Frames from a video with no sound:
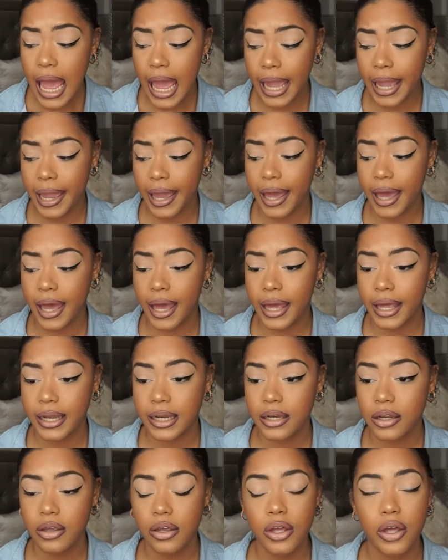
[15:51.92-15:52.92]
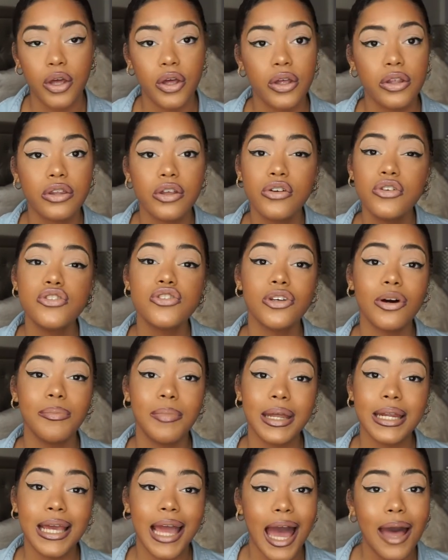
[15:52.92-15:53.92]
and there's so
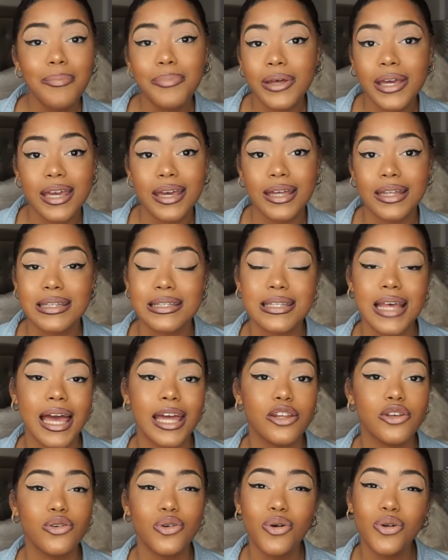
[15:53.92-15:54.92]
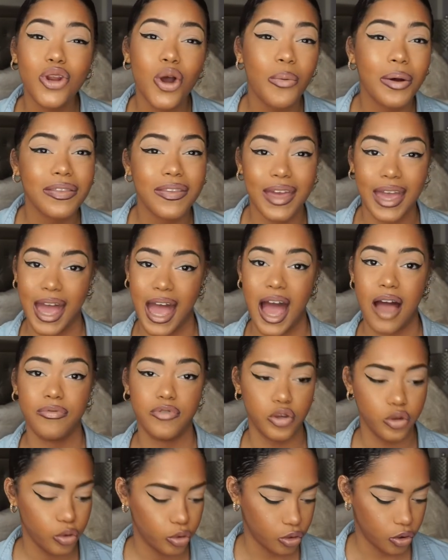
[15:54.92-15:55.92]
many applicants and you don't know what they
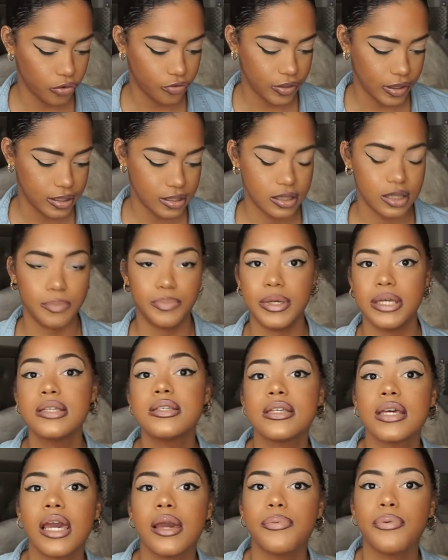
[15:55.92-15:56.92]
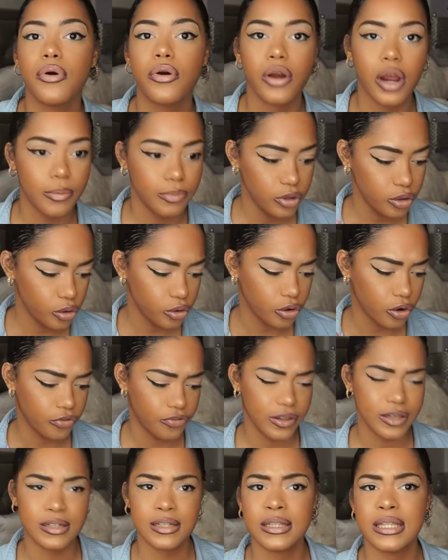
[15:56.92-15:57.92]
have. You don't know if they did the PCA program. You don't know if
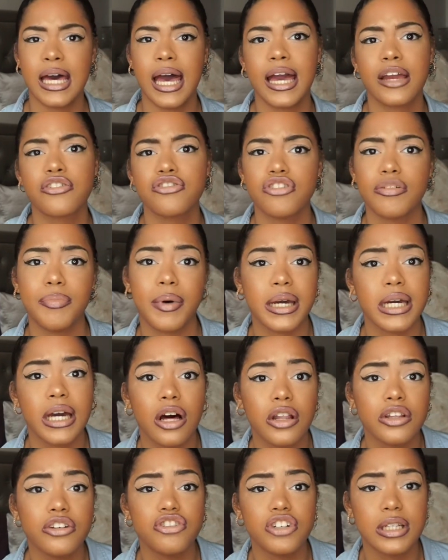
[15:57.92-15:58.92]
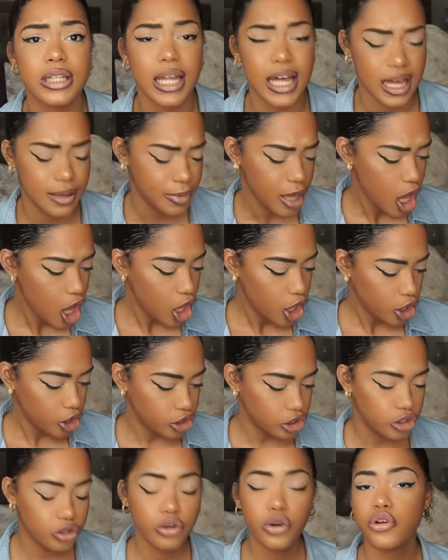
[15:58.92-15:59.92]
they did the extra biology lab.
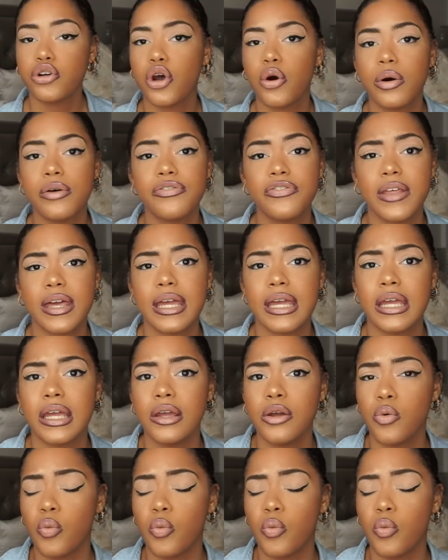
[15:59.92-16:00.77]
You don't know if they